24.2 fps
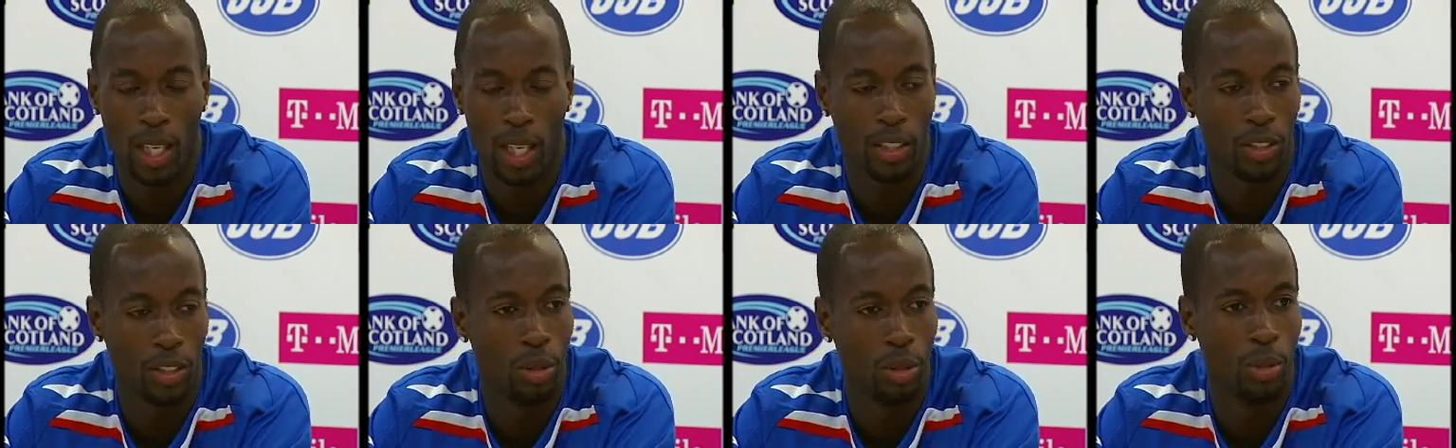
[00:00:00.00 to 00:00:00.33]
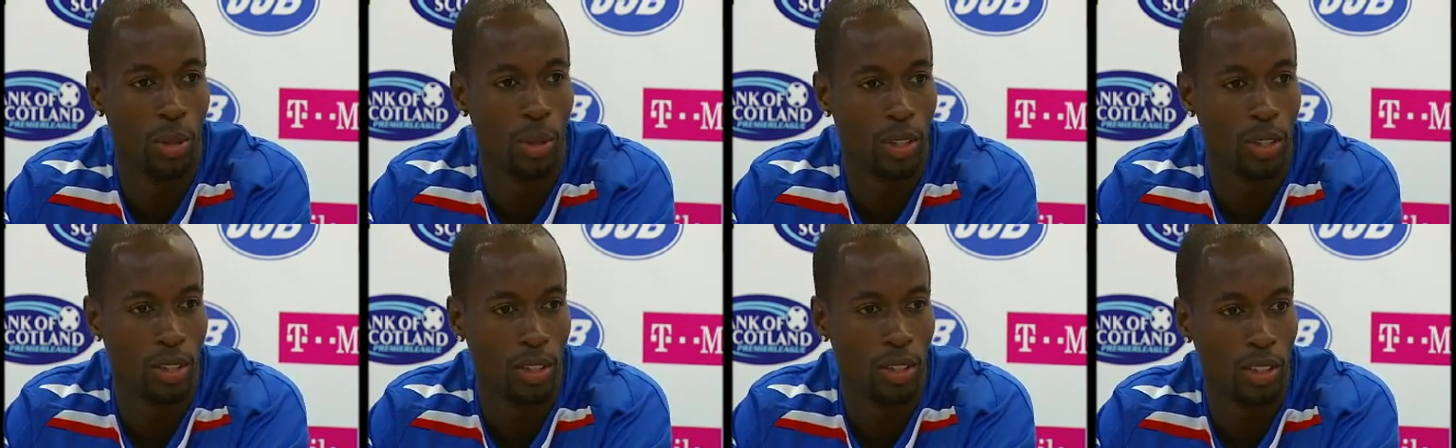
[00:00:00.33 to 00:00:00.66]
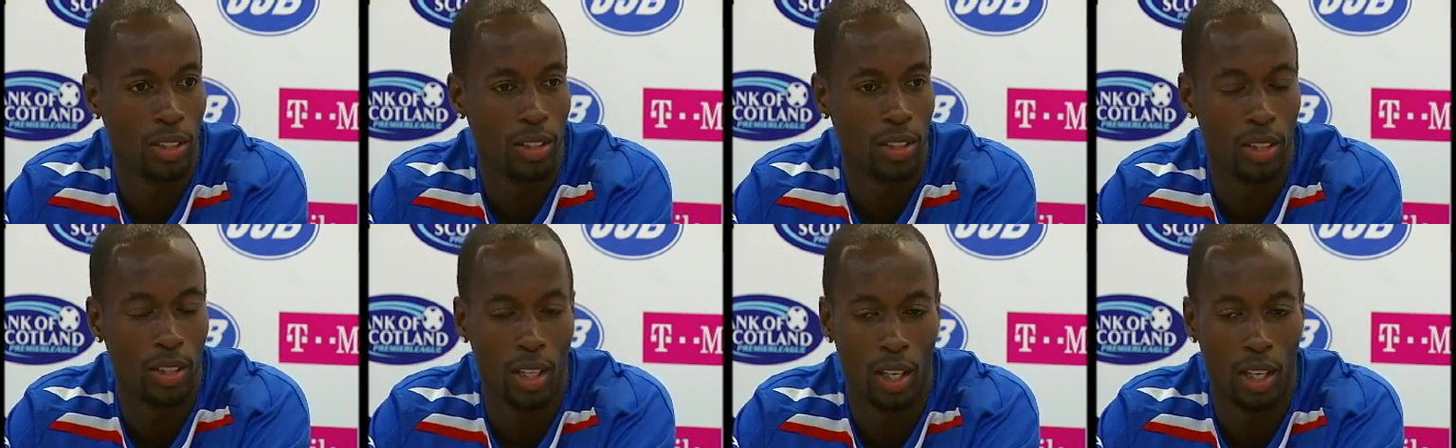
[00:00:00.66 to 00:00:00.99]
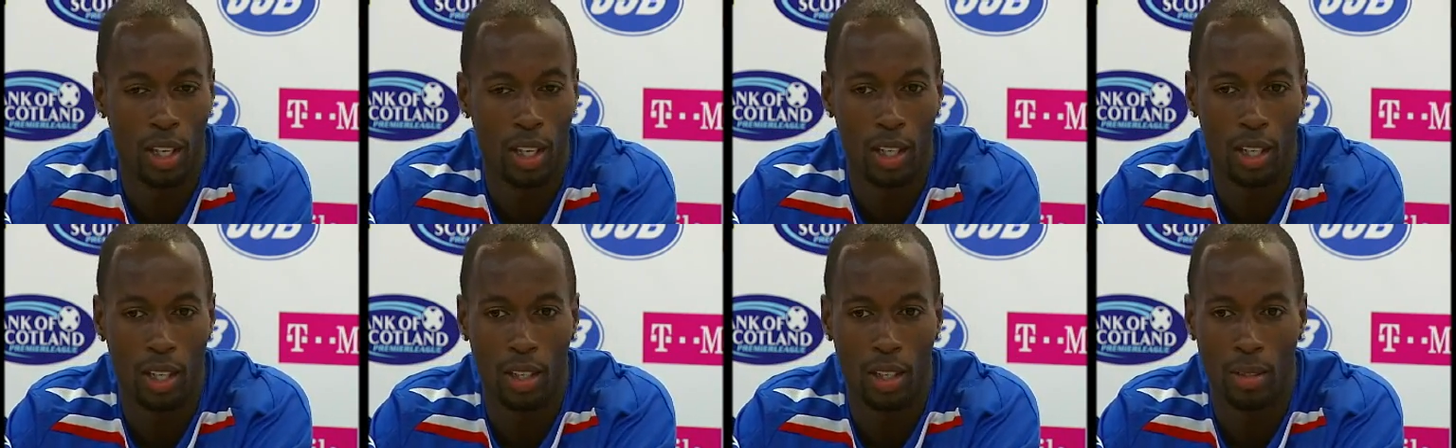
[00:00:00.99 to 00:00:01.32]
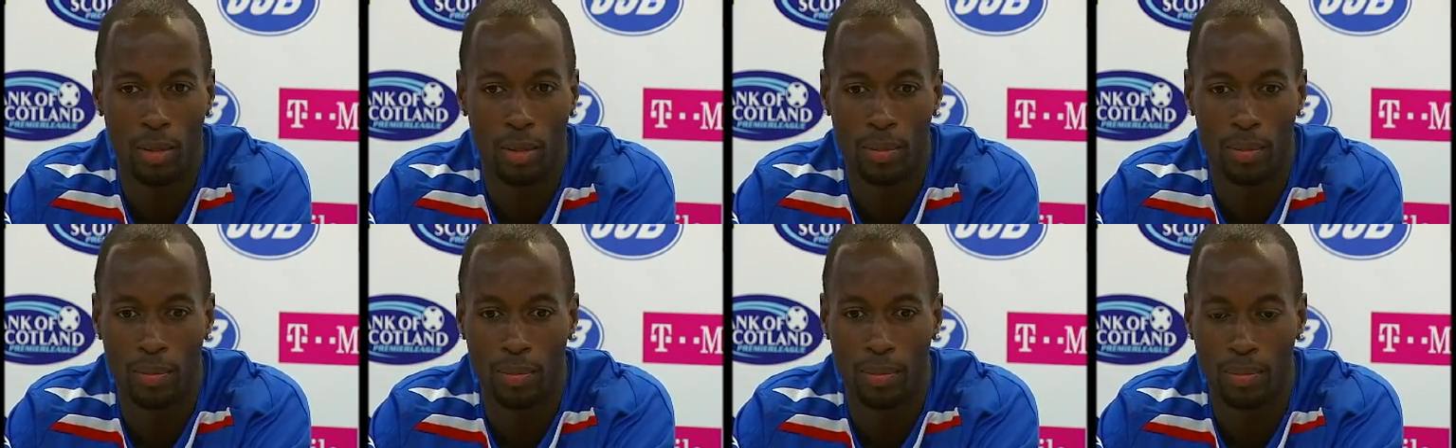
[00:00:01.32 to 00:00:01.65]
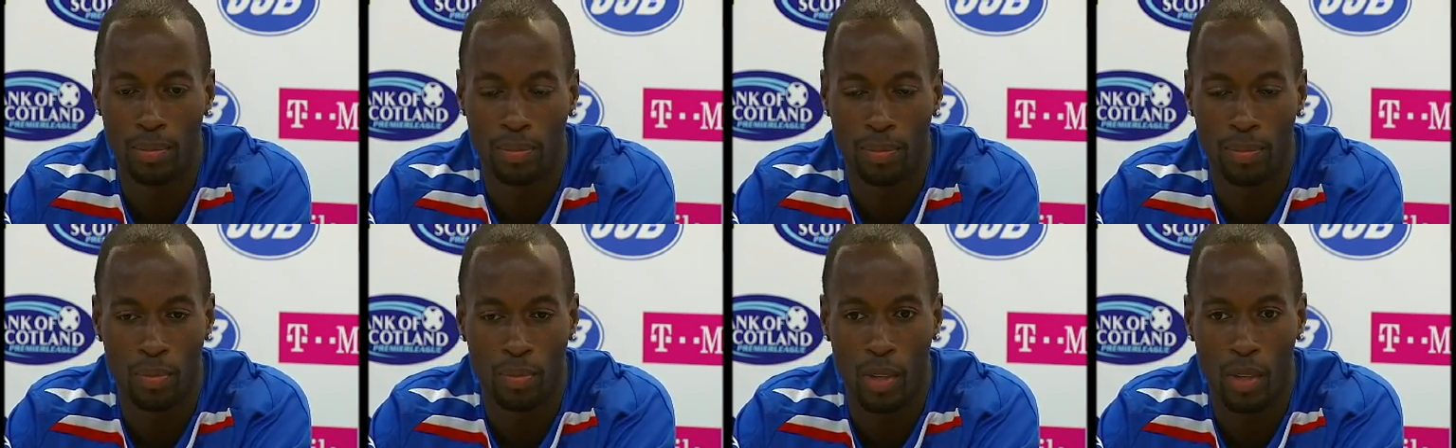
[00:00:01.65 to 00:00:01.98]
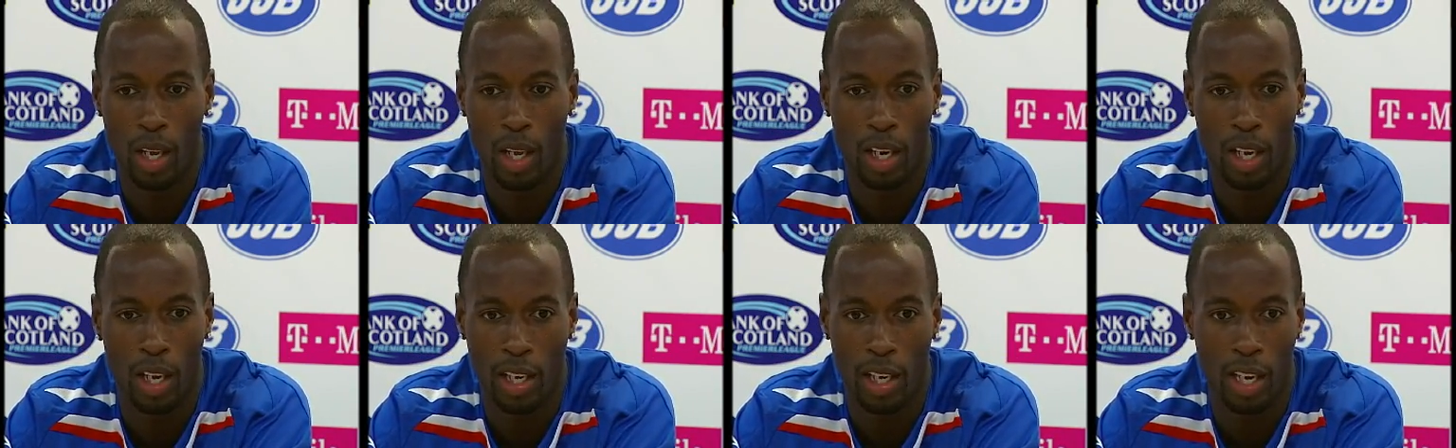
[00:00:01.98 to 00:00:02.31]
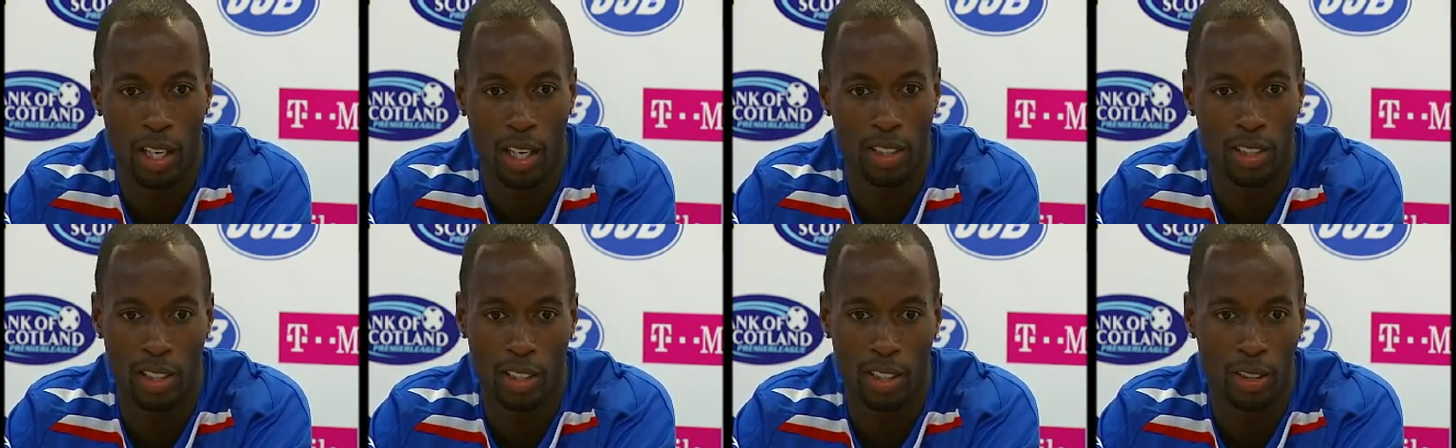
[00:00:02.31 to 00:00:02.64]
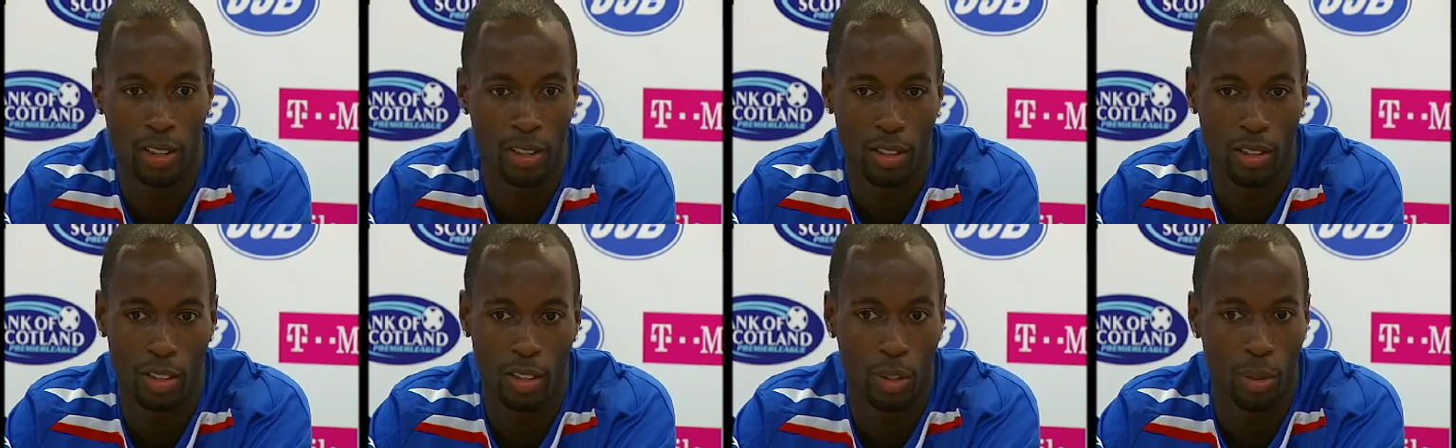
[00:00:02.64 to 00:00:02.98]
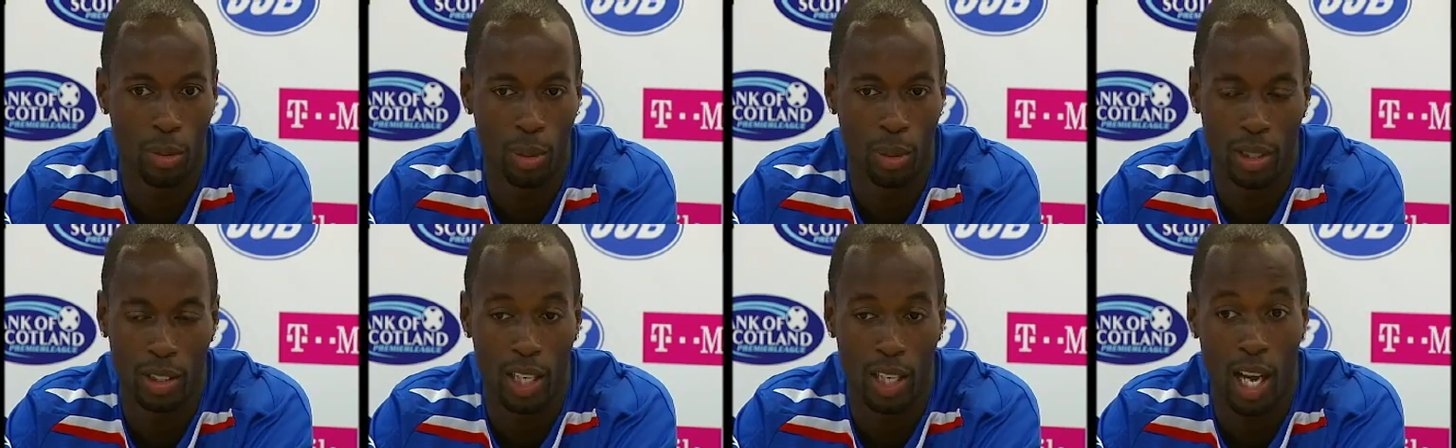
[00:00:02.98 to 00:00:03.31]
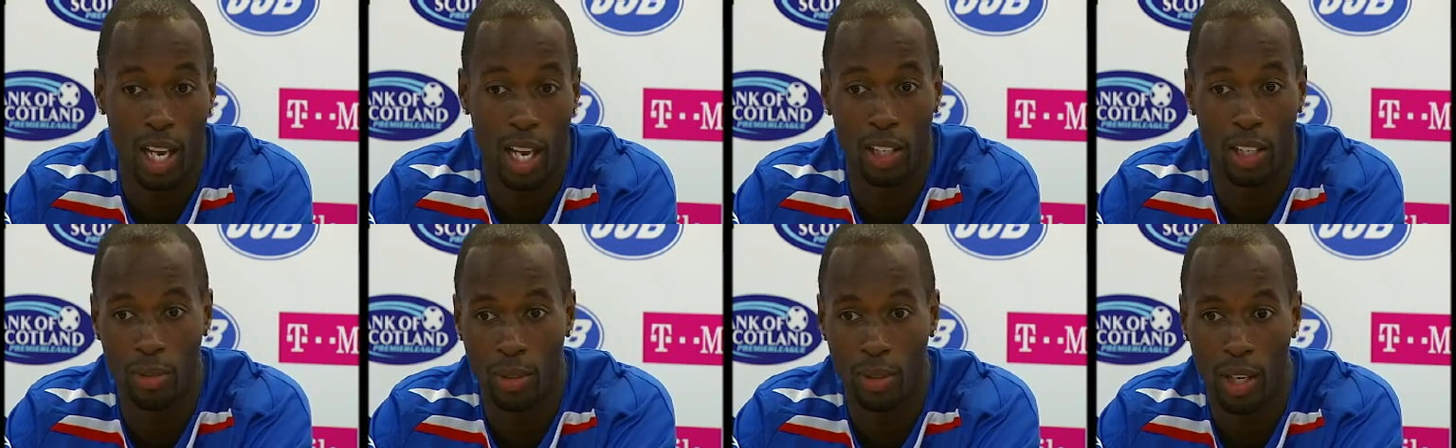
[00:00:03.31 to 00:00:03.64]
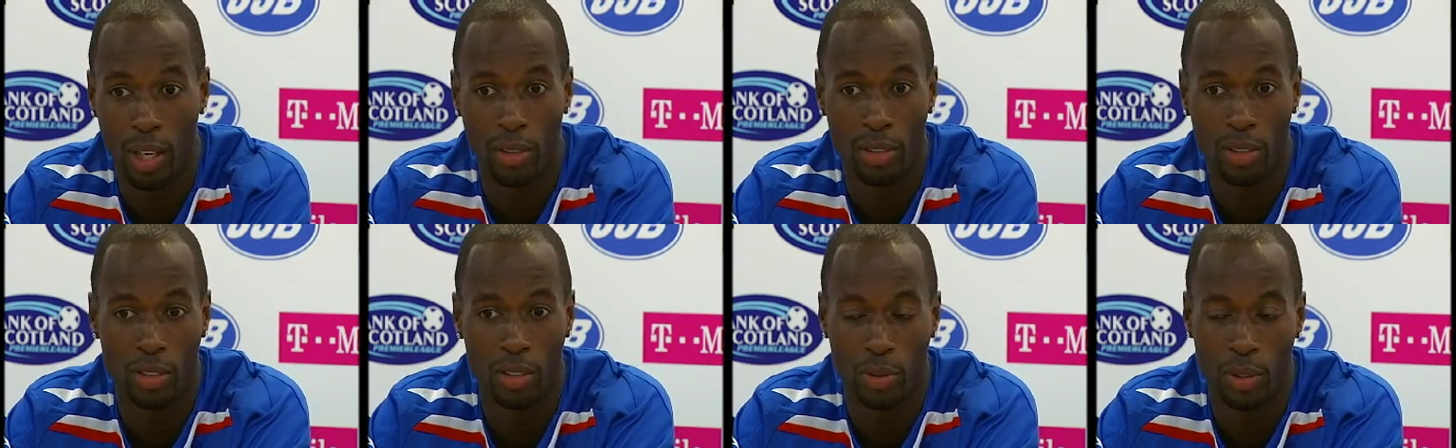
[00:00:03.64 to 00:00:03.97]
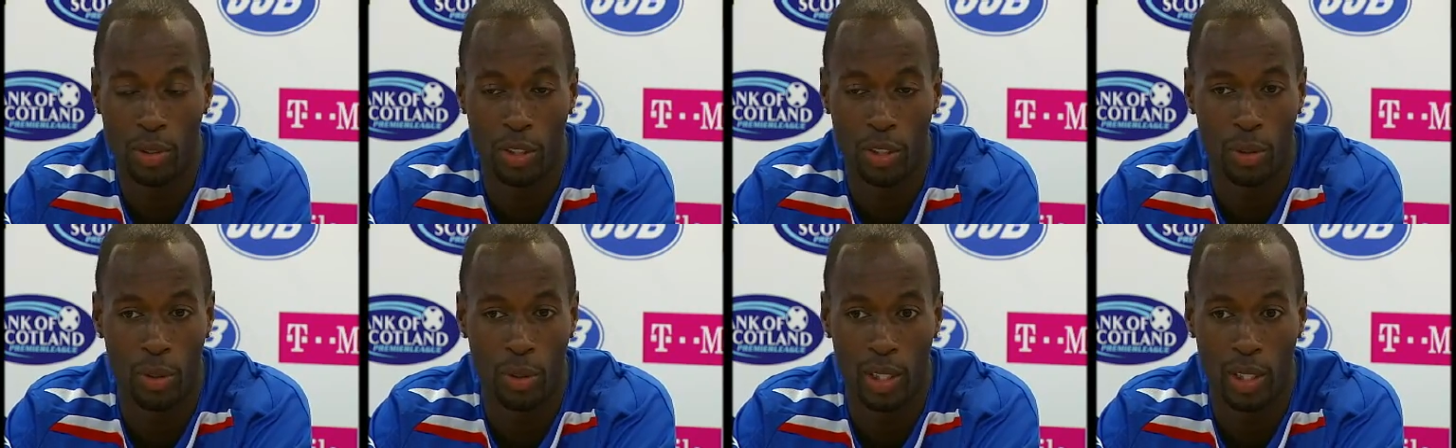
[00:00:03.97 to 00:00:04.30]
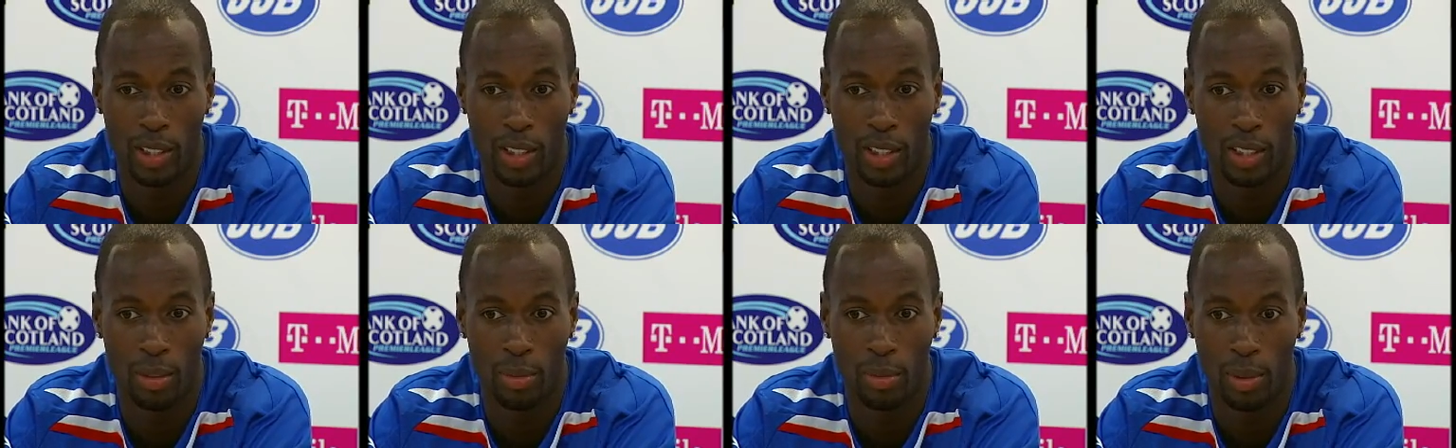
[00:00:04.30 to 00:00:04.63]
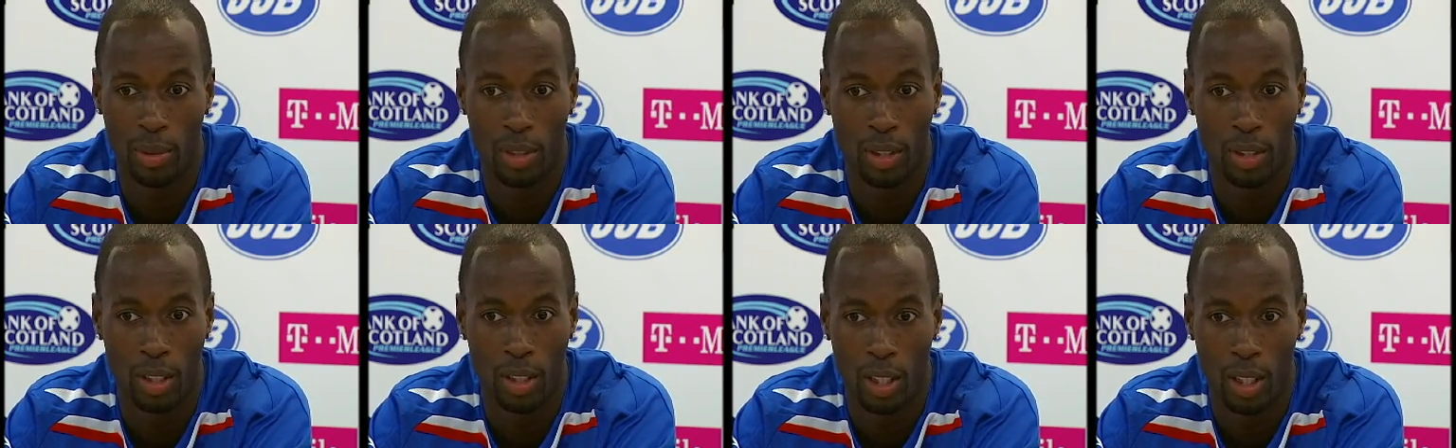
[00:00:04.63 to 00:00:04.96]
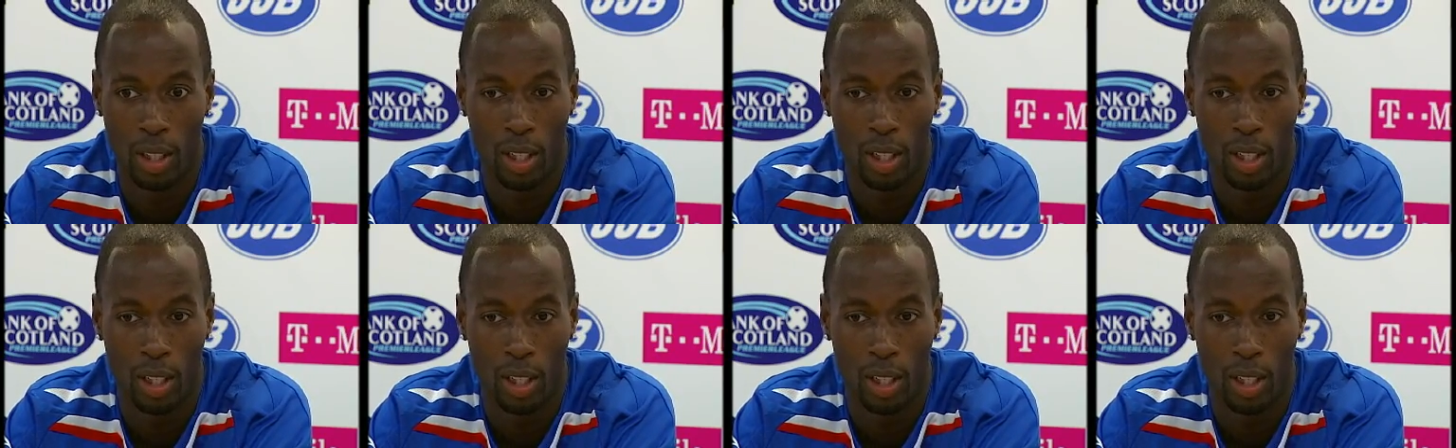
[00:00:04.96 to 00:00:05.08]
Not too much. I got a chance to play Scotland when I was with the U.S. team, and